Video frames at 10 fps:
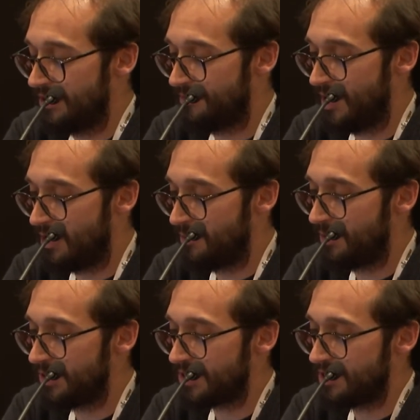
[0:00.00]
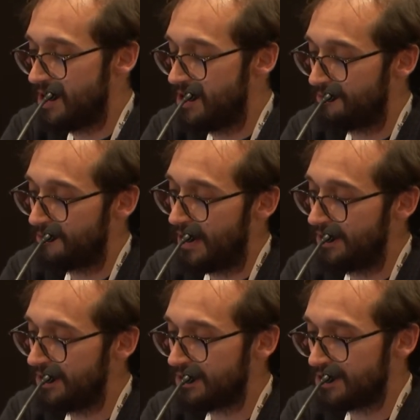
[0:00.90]
developments and
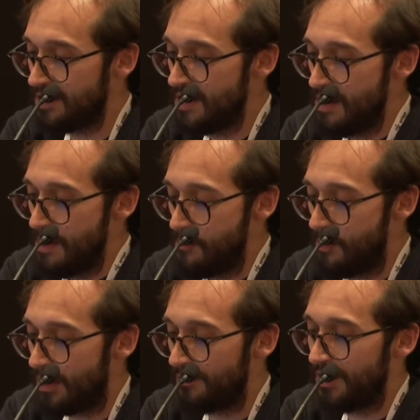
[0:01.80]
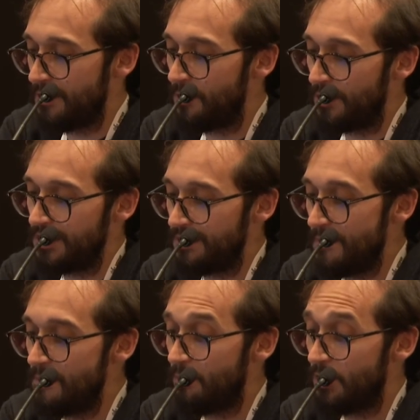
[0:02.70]
findings one of them
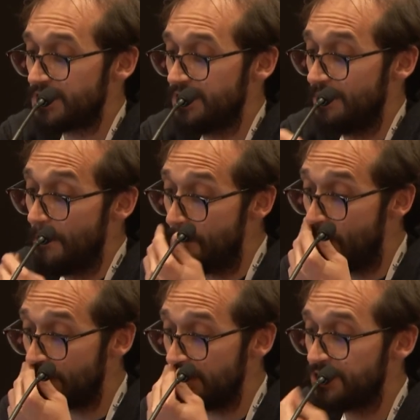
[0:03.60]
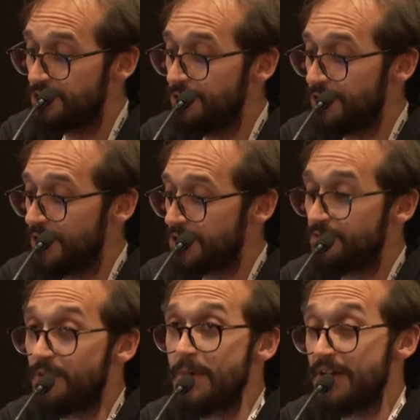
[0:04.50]
the, was that more than two thirds
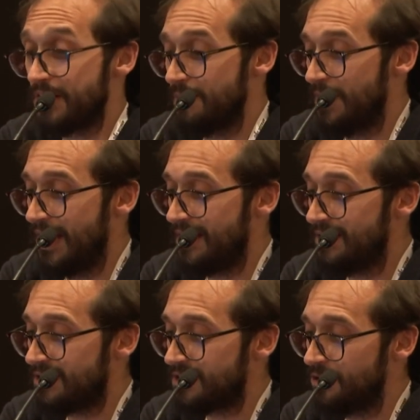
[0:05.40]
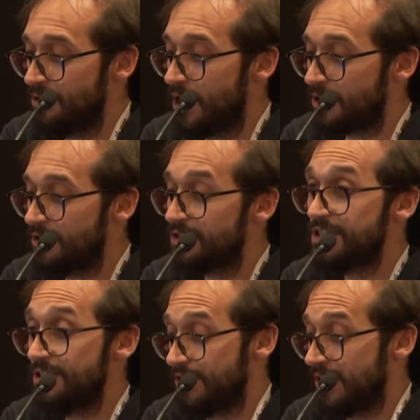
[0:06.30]
of American millennials do not
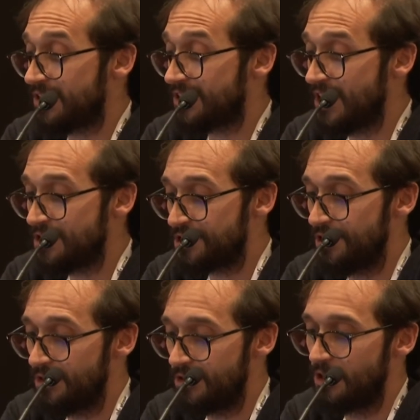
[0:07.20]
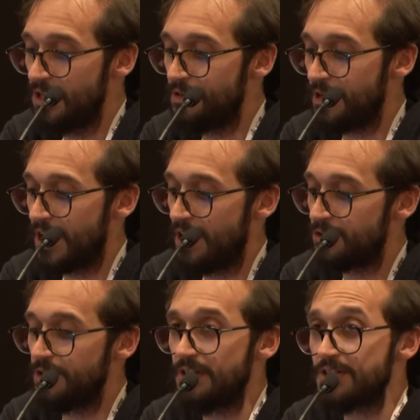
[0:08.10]
consider it essential to live in a
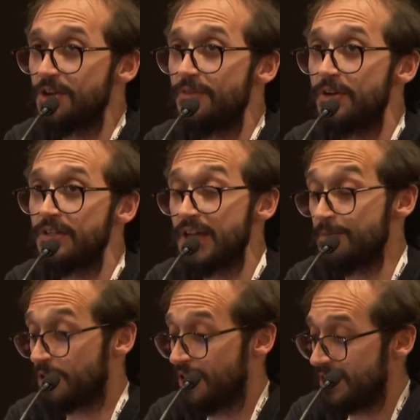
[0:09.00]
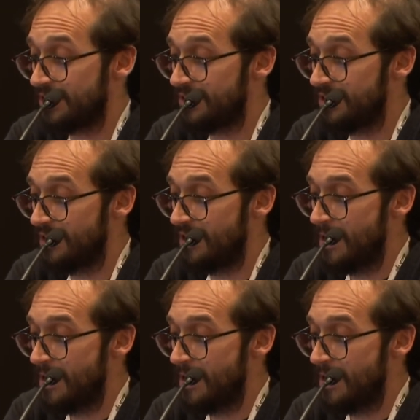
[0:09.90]
country that is governed democratically.